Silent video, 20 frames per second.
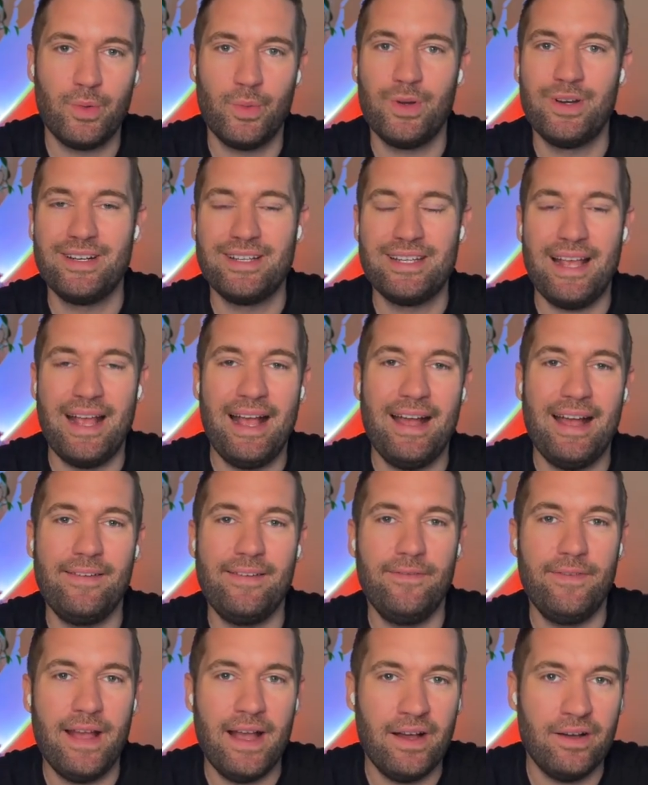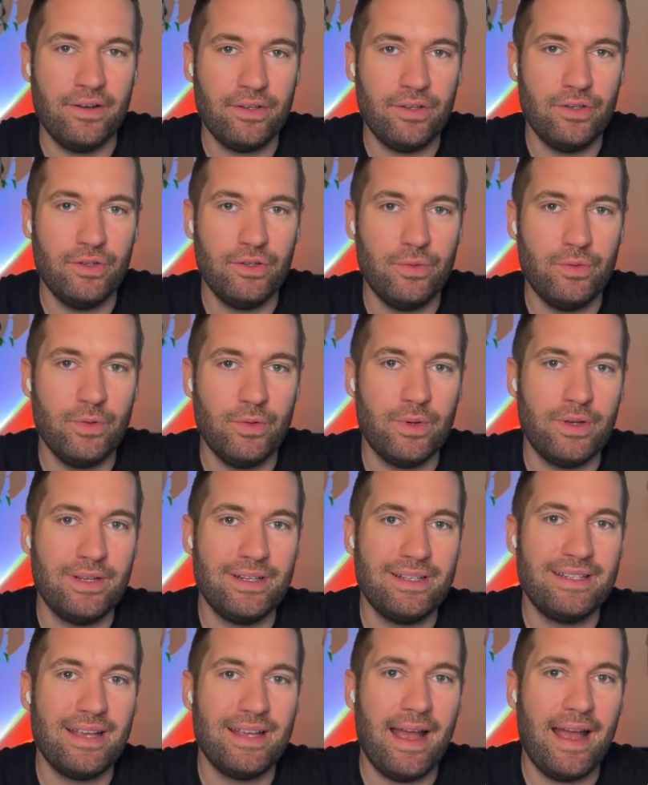We wanted to add value. We
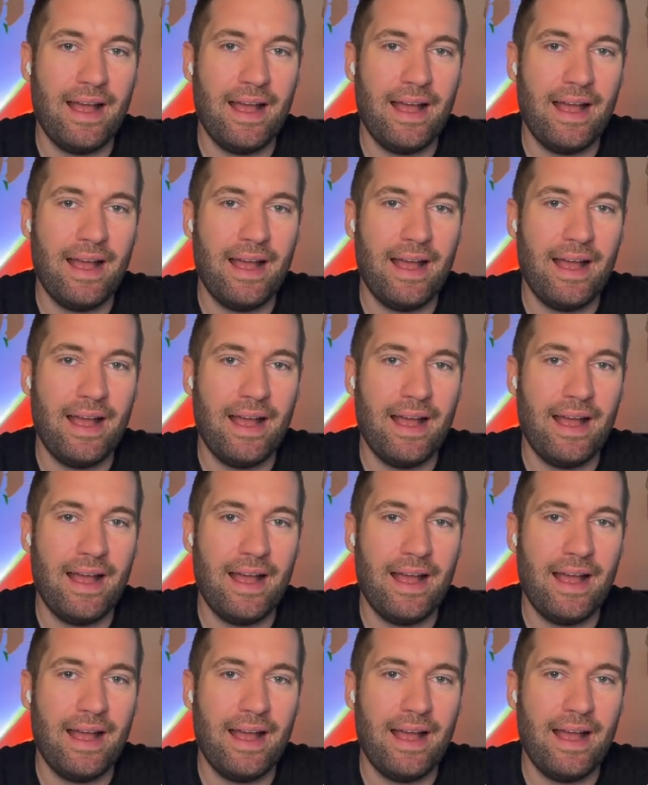wanted to